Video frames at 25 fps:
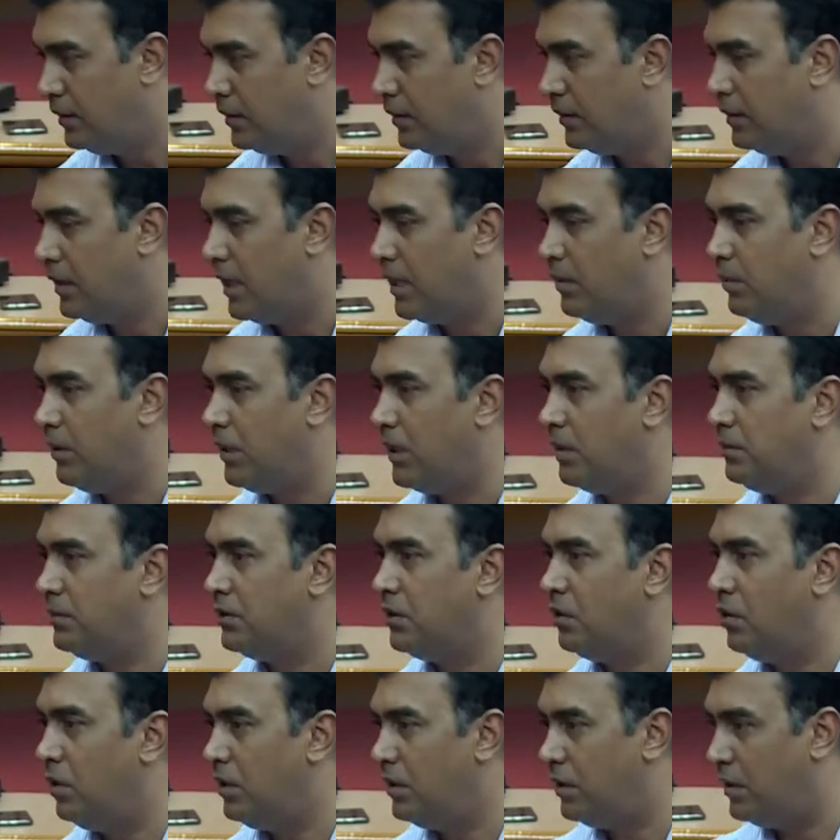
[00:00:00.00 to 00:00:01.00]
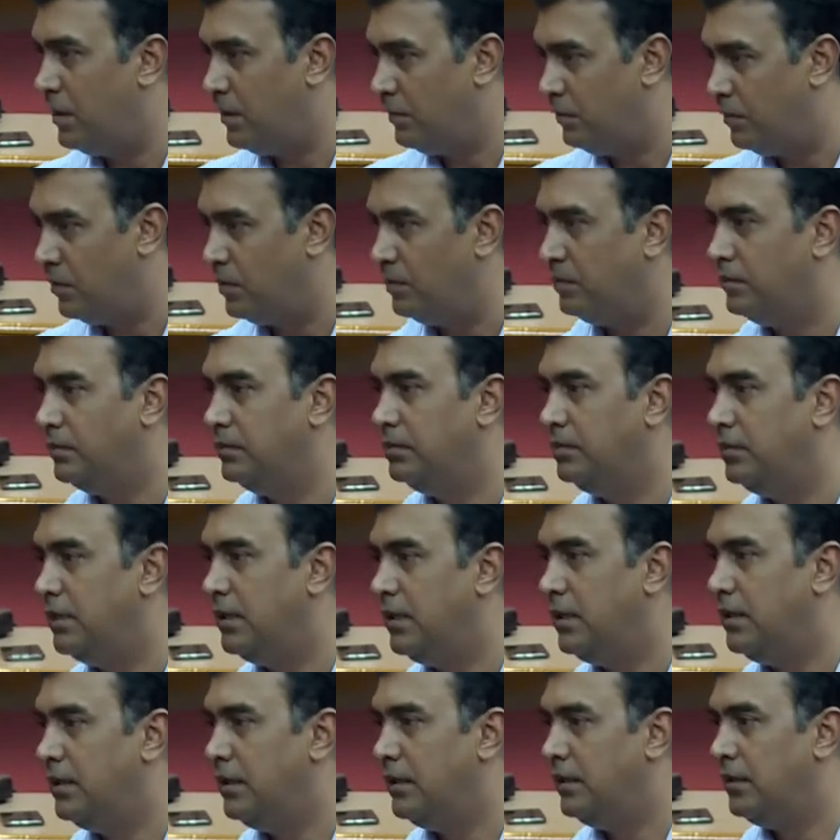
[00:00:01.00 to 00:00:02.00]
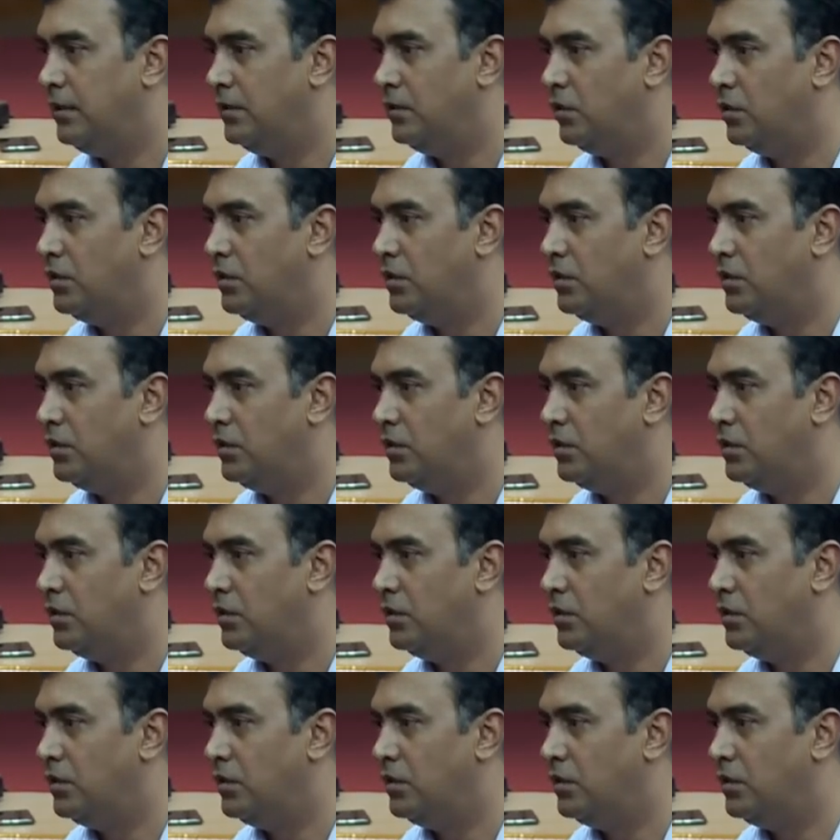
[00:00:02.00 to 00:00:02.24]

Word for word: that becomes an alternate form. So,